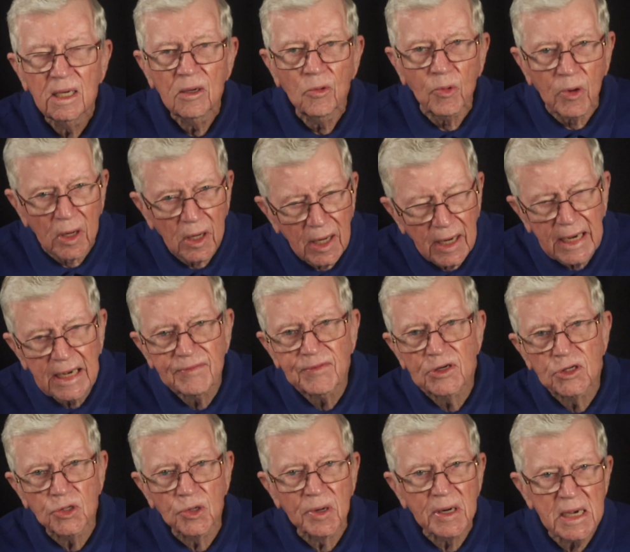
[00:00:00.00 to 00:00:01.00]
We're glad
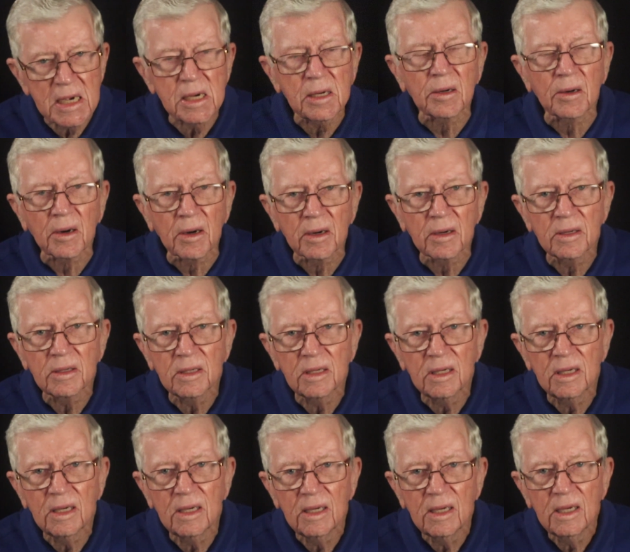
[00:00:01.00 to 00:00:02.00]
that you're here,
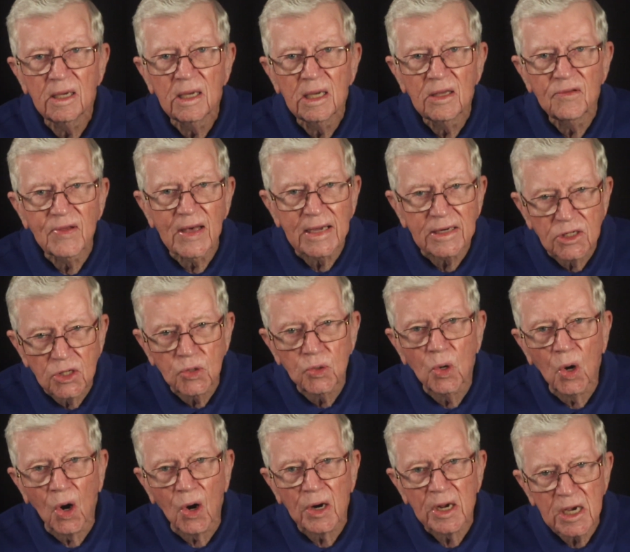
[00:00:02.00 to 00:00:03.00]
that you
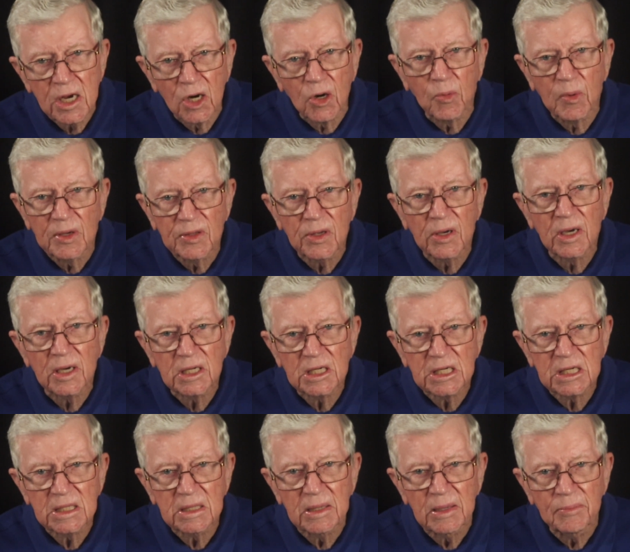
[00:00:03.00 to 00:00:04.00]
are here with
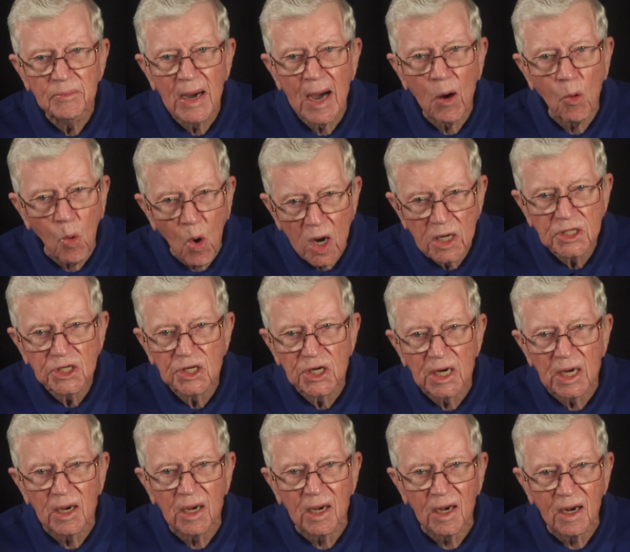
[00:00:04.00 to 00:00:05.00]
us by
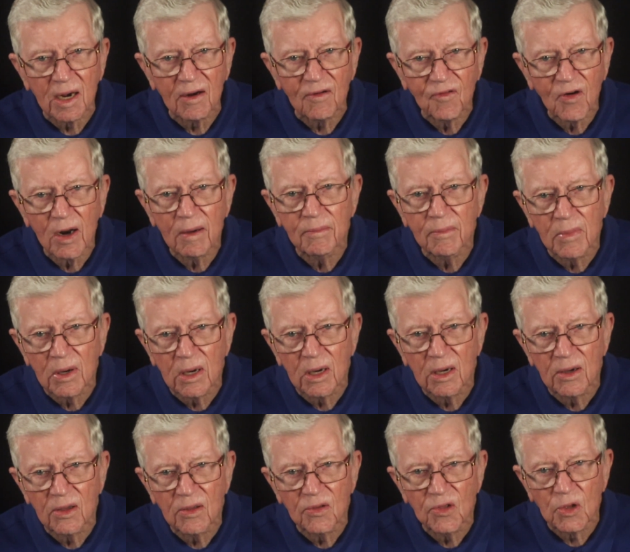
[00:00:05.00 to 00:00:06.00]
watching
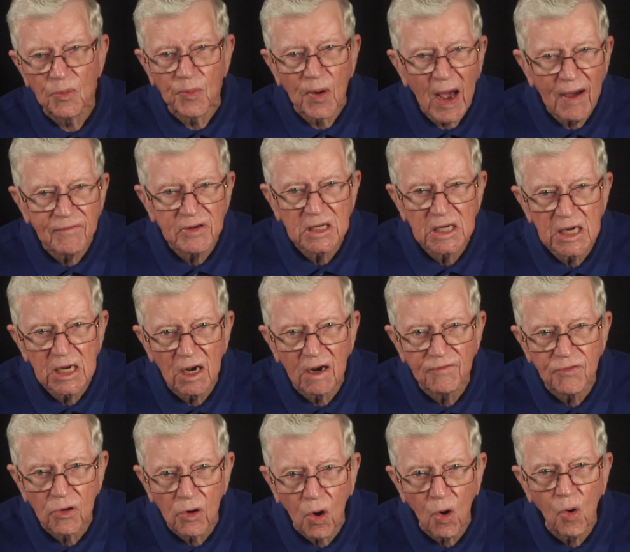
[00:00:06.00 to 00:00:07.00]
from the privacy
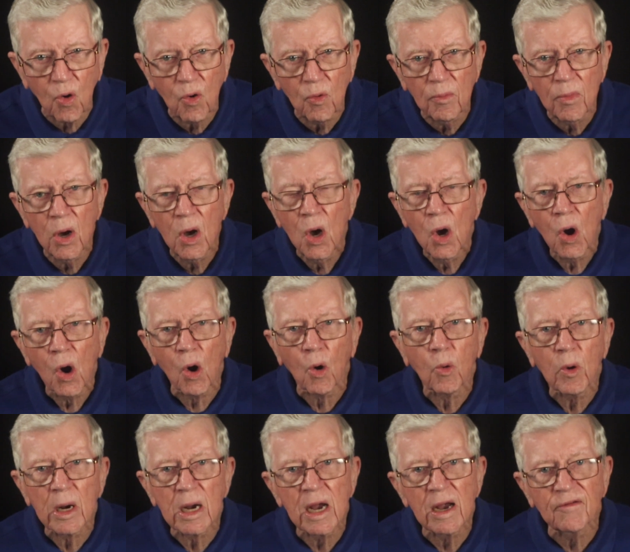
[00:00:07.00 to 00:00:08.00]
of your home or
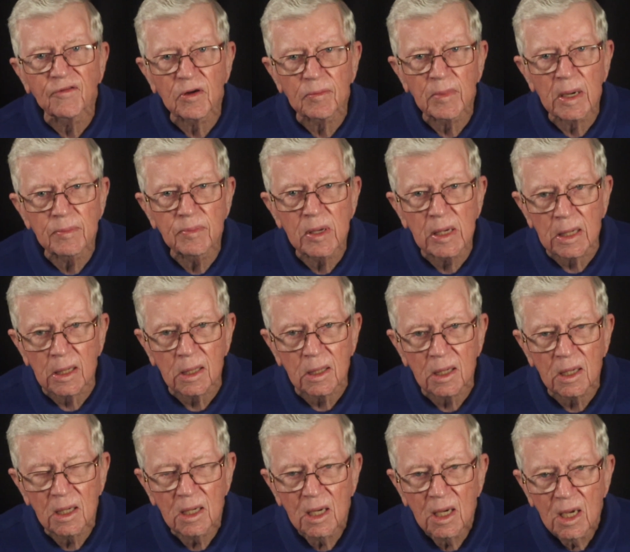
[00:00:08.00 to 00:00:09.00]
wherever it may be,
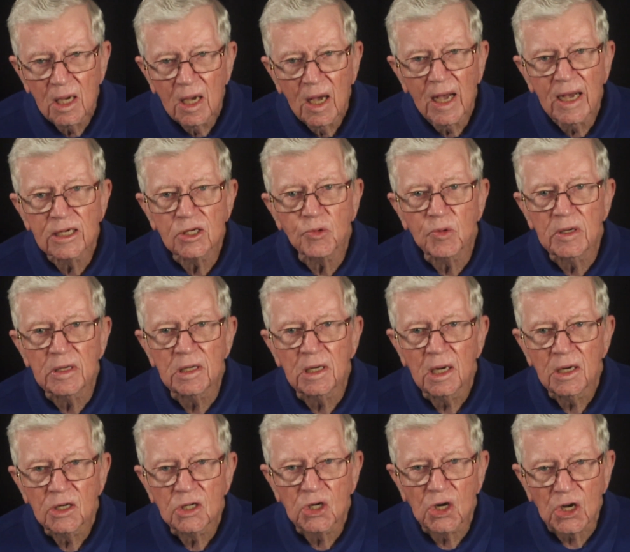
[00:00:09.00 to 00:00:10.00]
as we
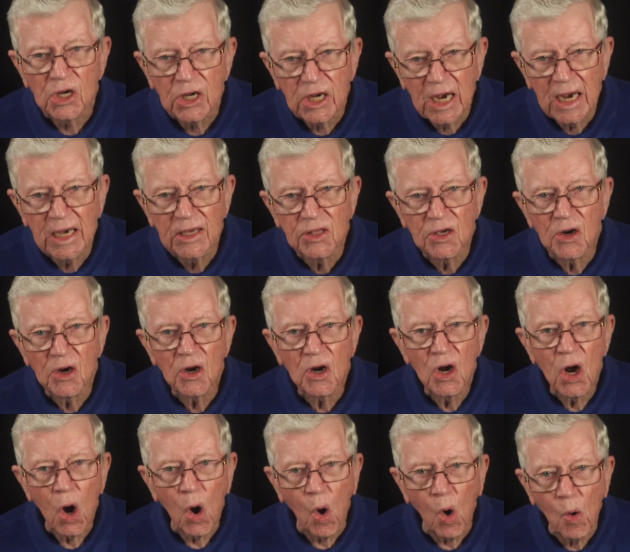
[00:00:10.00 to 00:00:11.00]
together
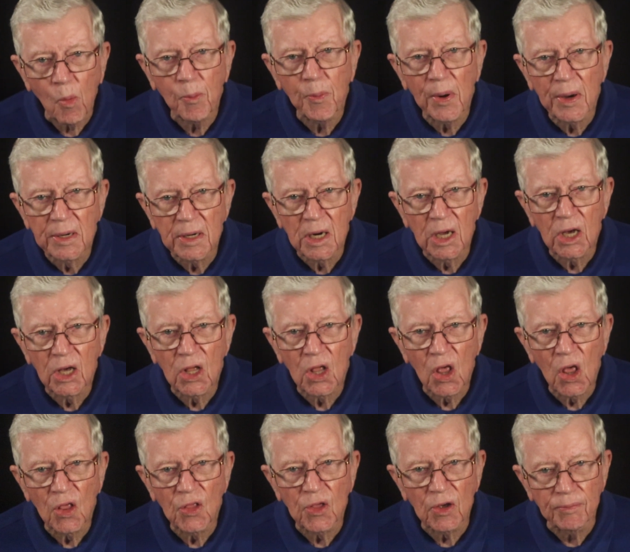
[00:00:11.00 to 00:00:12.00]
open
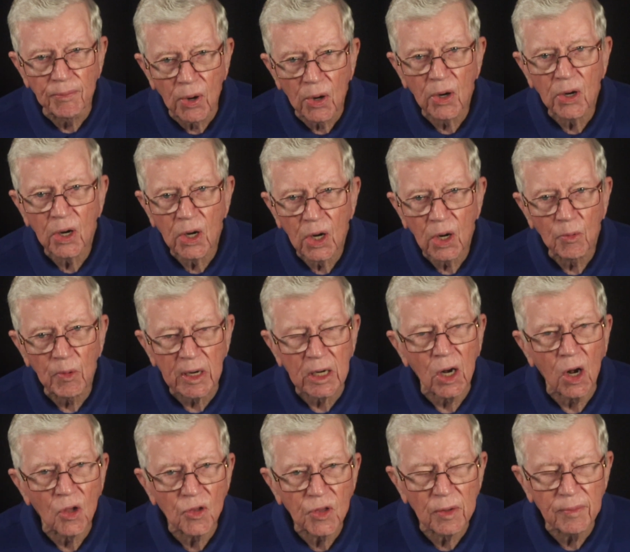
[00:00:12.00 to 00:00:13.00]
the book we
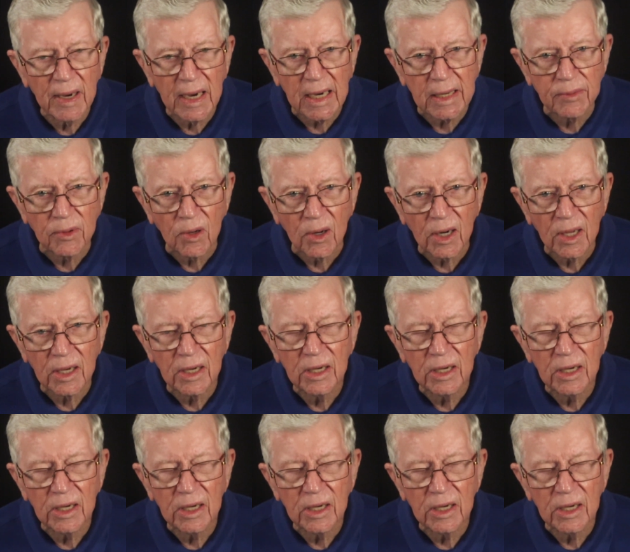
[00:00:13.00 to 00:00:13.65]
call the Bible